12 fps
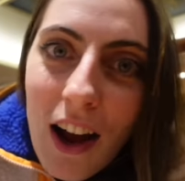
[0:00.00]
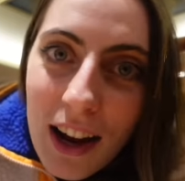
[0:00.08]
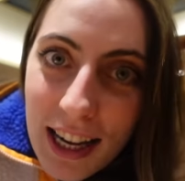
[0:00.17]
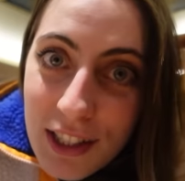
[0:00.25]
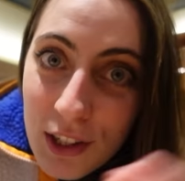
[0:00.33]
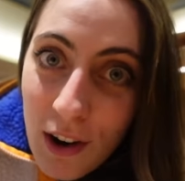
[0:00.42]

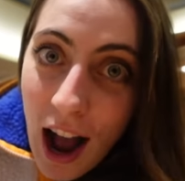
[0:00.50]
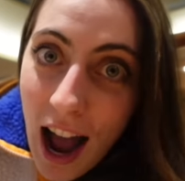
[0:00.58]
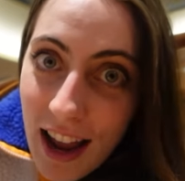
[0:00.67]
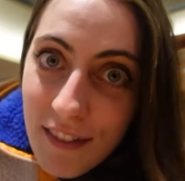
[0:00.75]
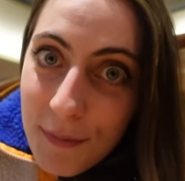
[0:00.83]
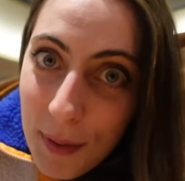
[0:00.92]
Okay, so
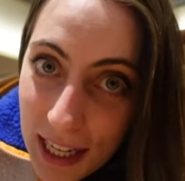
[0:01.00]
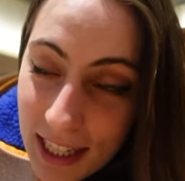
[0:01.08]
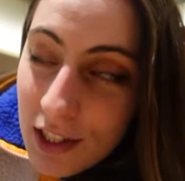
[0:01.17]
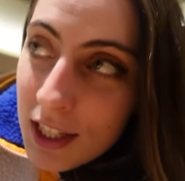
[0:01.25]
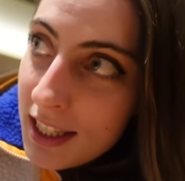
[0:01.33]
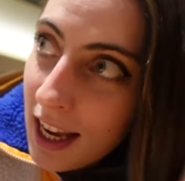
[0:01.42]
I've
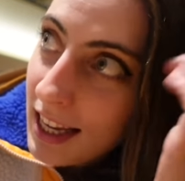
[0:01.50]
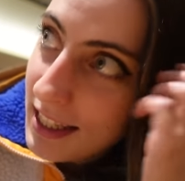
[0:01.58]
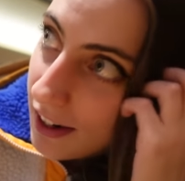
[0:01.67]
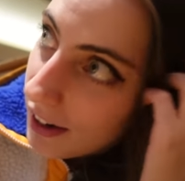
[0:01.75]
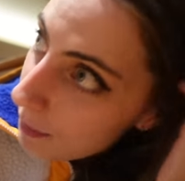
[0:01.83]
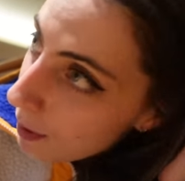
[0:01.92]
been to
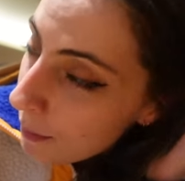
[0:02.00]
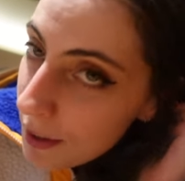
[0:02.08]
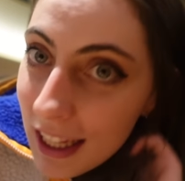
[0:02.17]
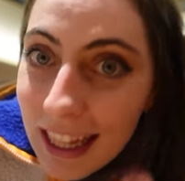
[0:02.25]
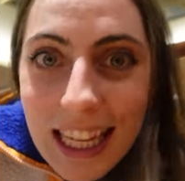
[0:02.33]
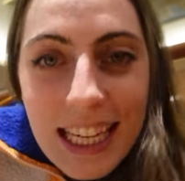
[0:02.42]
Saizeriya probably
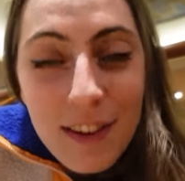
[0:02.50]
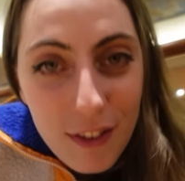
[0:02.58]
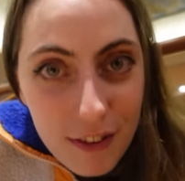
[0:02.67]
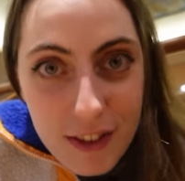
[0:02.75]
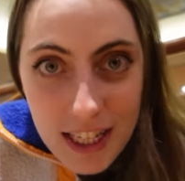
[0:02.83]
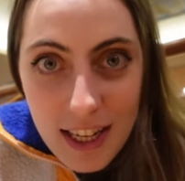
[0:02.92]
at least
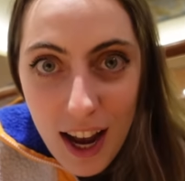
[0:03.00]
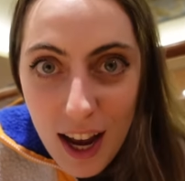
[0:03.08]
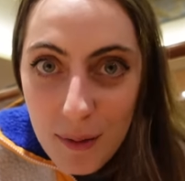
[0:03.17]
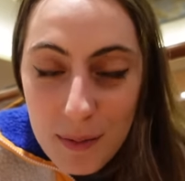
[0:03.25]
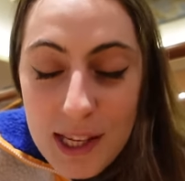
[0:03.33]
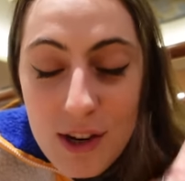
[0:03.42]
50
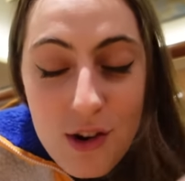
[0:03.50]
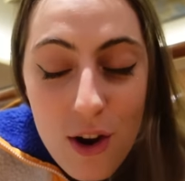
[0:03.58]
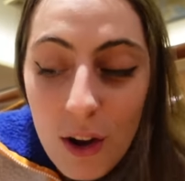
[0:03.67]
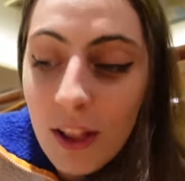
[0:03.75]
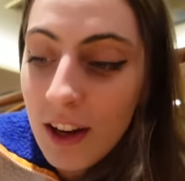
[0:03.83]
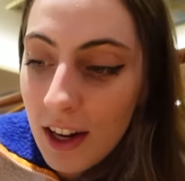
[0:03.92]
times,
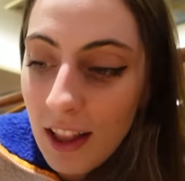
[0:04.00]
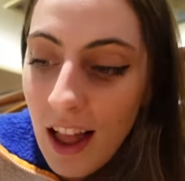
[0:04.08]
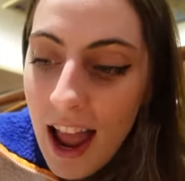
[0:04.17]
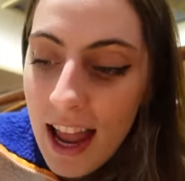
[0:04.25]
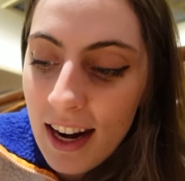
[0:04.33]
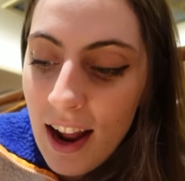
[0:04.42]
not gonna
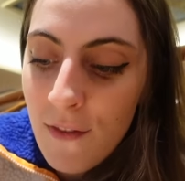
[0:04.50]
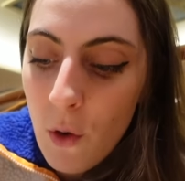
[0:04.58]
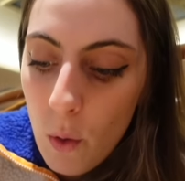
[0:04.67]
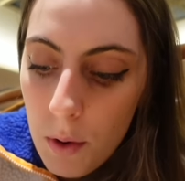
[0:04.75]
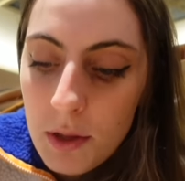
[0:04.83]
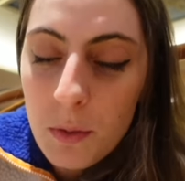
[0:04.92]
lie. And I've
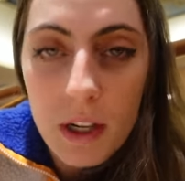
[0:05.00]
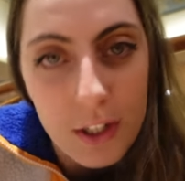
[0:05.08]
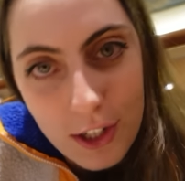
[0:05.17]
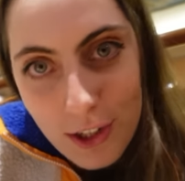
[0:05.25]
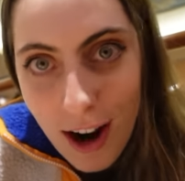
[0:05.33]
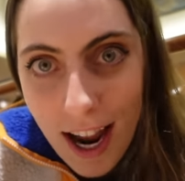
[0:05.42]
always wanted
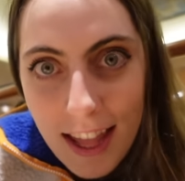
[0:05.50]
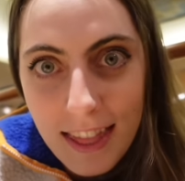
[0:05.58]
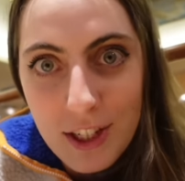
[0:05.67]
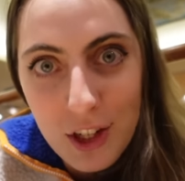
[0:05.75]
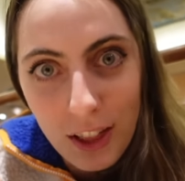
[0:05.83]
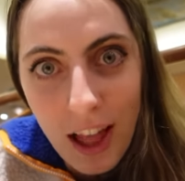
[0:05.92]
to try
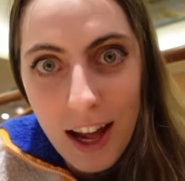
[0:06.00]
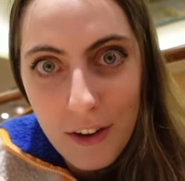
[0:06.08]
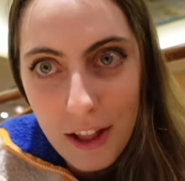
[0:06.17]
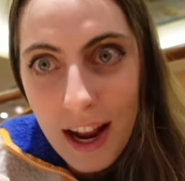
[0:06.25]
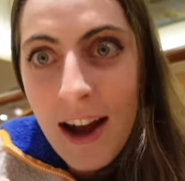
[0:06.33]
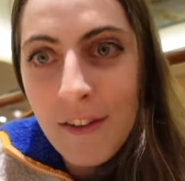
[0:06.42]
the
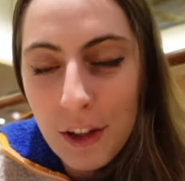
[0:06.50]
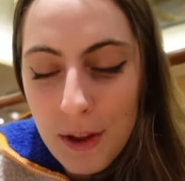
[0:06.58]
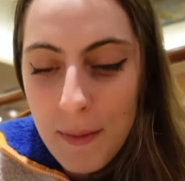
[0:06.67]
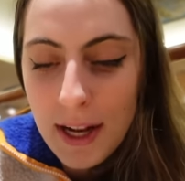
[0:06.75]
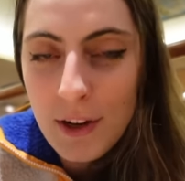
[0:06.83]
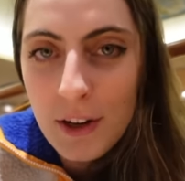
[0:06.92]
gelato they have on the
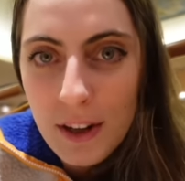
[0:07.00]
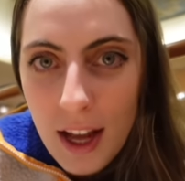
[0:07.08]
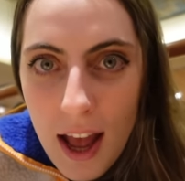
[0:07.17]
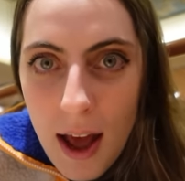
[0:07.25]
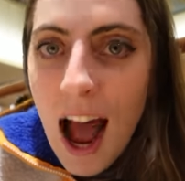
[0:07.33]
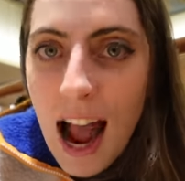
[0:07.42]
menu.
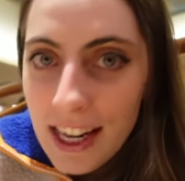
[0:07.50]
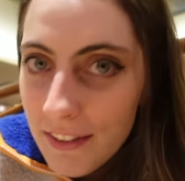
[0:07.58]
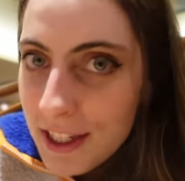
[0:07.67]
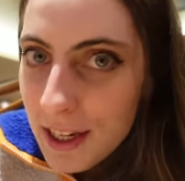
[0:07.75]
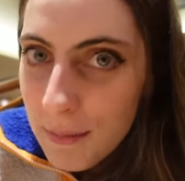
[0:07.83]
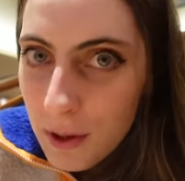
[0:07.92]
I
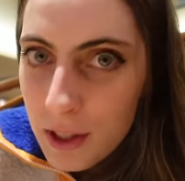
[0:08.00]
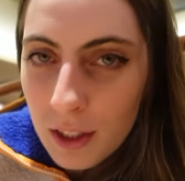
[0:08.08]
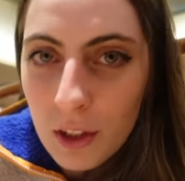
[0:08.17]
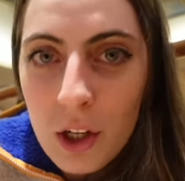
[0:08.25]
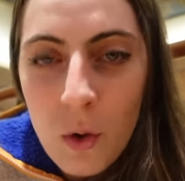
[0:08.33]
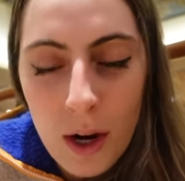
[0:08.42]
never did because
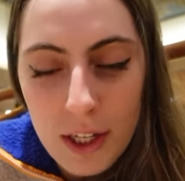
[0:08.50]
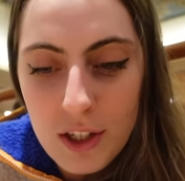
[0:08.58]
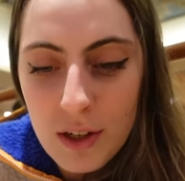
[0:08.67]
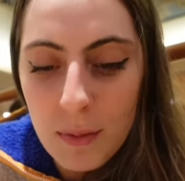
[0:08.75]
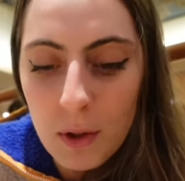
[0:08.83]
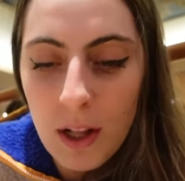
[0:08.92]
it looked
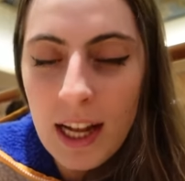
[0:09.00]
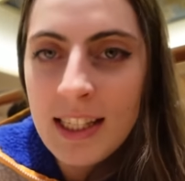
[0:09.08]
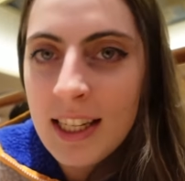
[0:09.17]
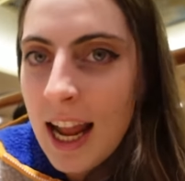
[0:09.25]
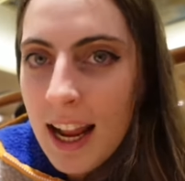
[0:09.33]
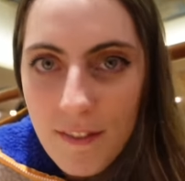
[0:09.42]
questionable and
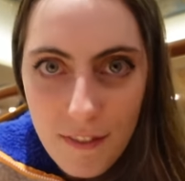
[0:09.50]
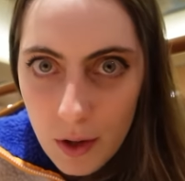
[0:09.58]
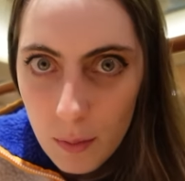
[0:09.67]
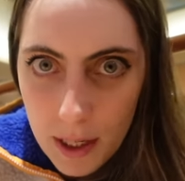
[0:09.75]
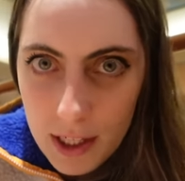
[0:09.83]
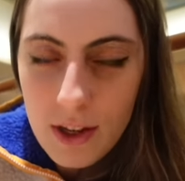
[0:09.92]
today I'm
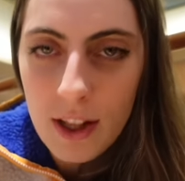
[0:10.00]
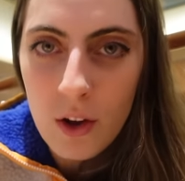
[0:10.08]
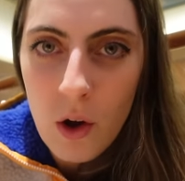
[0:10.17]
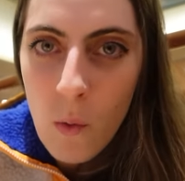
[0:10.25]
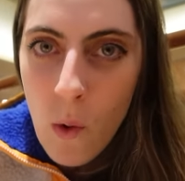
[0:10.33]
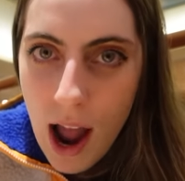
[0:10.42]
filming so I
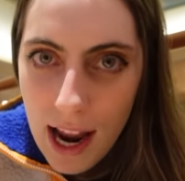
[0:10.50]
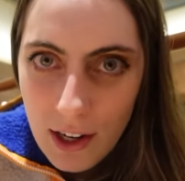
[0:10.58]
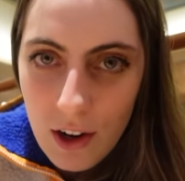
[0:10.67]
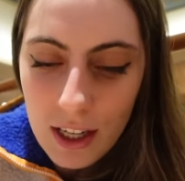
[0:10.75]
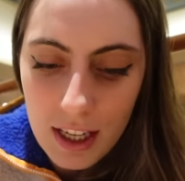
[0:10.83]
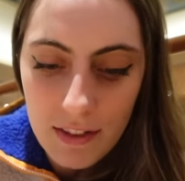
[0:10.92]
thought why
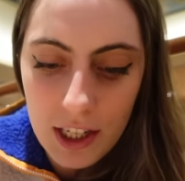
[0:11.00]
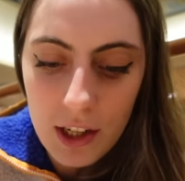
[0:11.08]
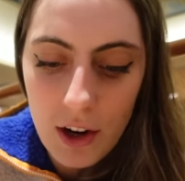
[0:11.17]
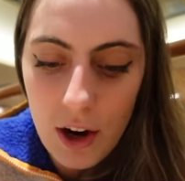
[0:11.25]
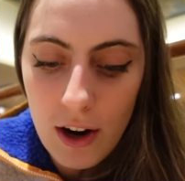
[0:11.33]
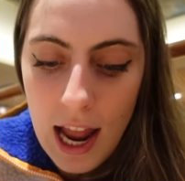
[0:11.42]
not give it a
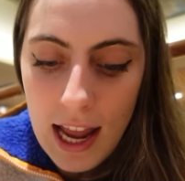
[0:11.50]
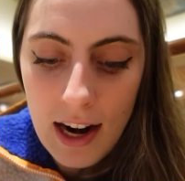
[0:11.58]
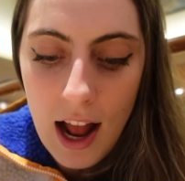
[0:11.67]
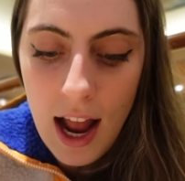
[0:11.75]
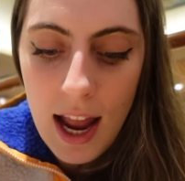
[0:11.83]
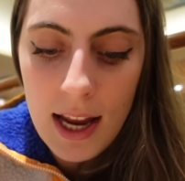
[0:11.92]
go and
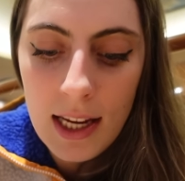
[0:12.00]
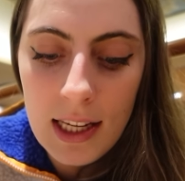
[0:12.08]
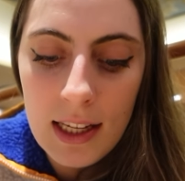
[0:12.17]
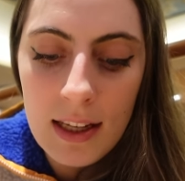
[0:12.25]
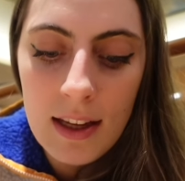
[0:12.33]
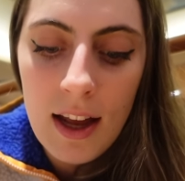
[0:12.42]
I